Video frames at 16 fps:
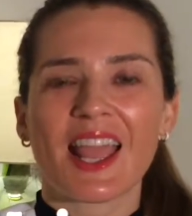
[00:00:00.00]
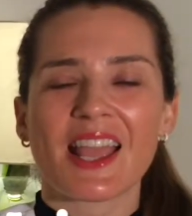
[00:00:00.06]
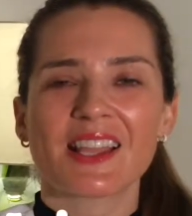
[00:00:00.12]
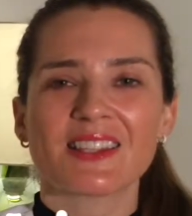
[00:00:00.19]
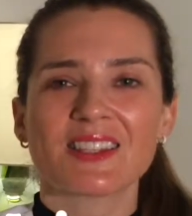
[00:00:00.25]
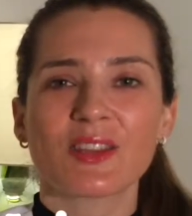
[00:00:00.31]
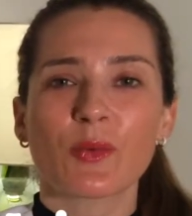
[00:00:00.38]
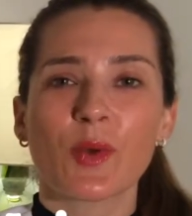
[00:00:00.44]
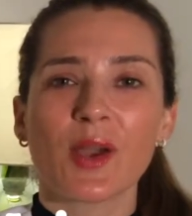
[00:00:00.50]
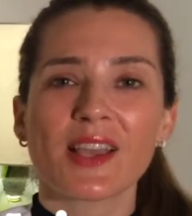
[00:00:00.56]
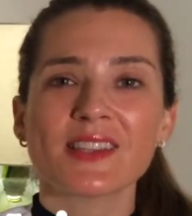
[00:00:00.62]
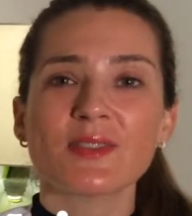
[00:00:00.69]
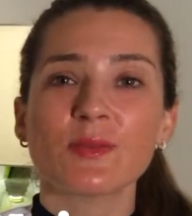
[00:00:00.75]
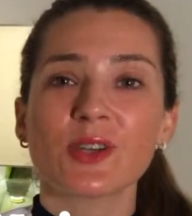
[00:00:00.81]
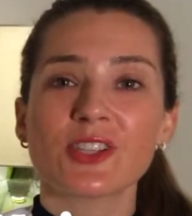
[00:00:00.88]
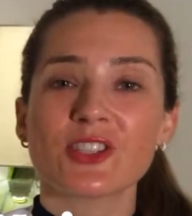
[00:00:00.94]
into the ways
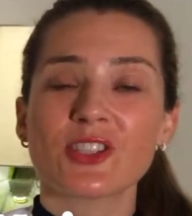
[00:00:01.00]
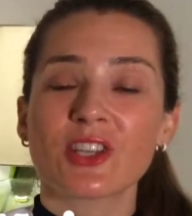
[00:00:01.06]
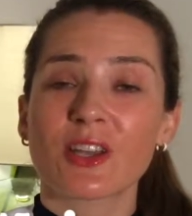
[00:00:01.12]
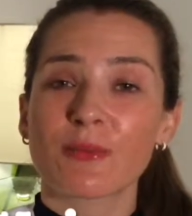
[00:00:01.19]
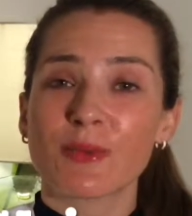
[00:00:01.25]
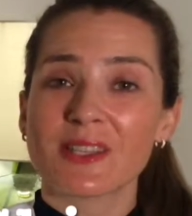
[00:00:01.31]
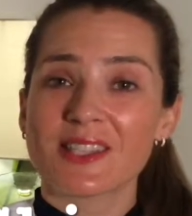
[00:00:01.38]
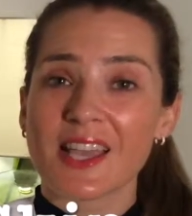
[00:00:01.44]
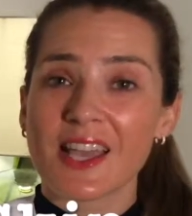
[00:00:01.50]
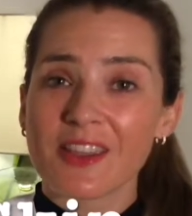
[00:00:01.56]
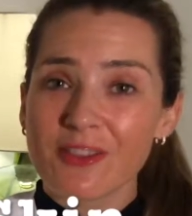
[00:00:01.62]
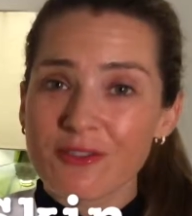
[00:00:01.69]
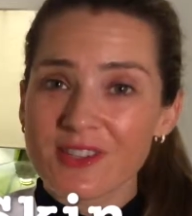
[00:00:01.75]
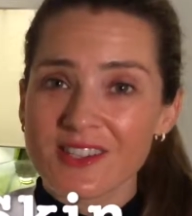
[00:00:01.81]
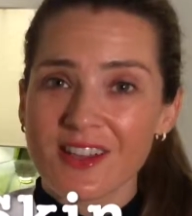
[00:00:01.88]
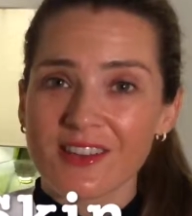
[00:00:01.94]
in which you can maintain the
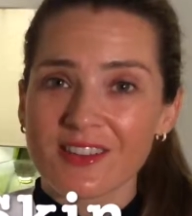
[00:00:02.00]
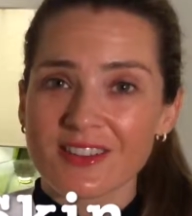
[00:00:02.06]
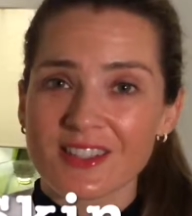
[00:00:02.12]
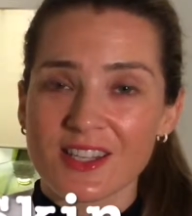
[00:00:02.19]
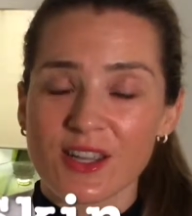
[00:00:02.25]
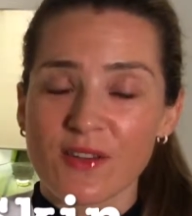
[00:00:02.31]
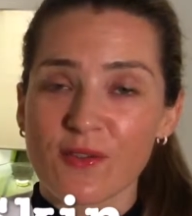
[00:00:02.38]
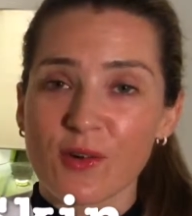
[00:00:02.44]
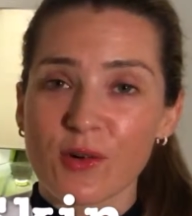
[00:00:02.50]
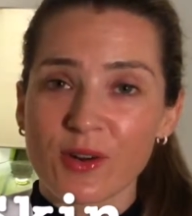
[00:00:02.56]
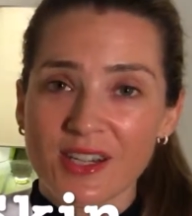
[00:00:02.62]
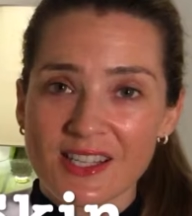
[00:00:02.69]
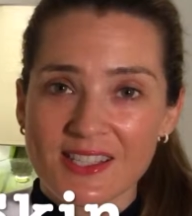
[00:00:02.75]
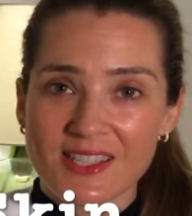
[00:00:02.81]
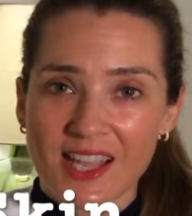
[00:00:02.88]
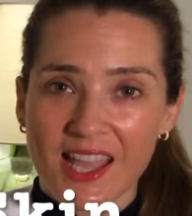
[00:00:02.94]
results that you've
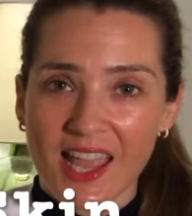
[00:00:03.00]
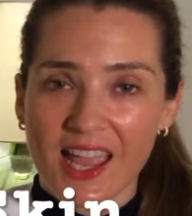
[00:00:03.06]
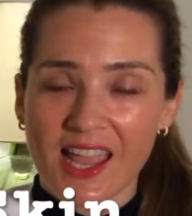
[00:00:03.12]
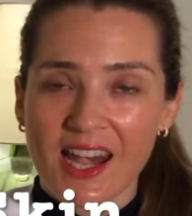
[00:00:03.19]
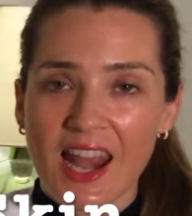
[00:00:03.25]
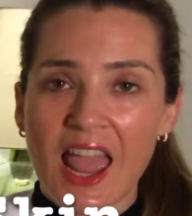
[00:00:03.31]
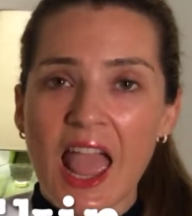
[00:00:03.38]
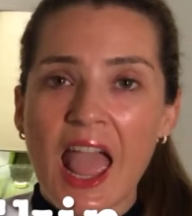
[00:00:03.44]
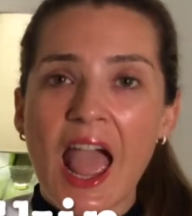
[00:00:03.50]
already seen